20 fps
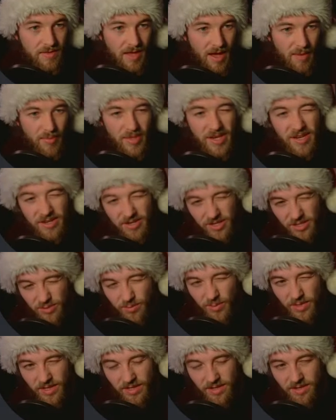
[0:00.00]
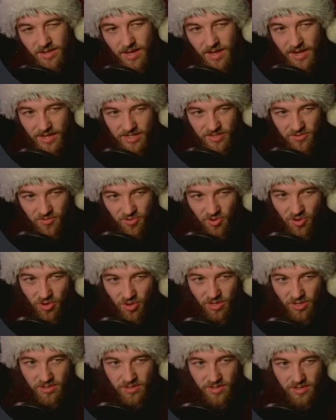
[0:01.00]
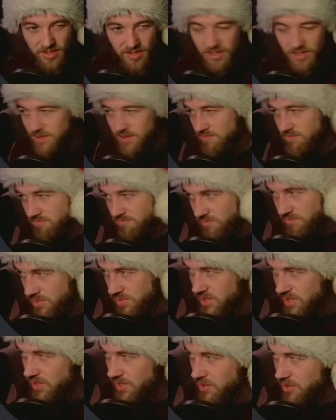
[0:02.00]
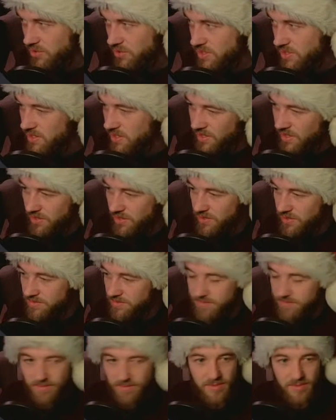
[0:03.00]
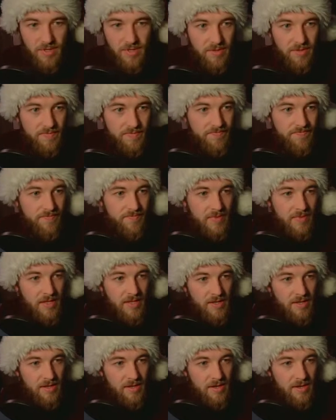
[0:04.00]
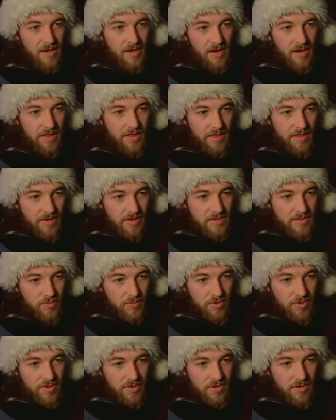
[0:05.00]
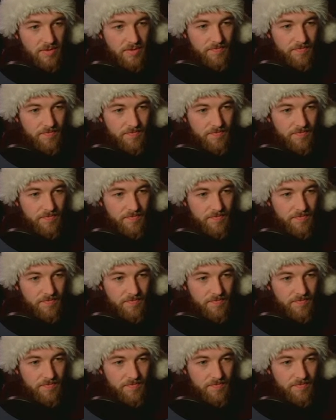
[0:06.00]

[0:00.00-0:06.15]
I mean, it does mean an extra call, but the code is cleaner. So I think it's worth it.